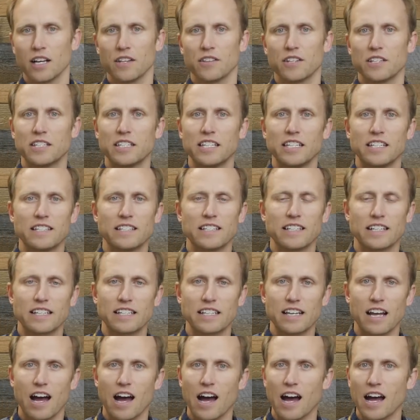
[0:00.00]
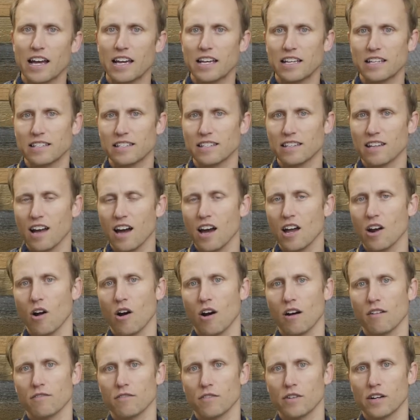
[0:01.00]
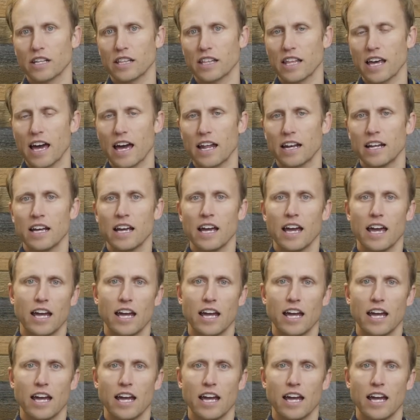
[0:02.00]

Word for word: The T6i is not offering that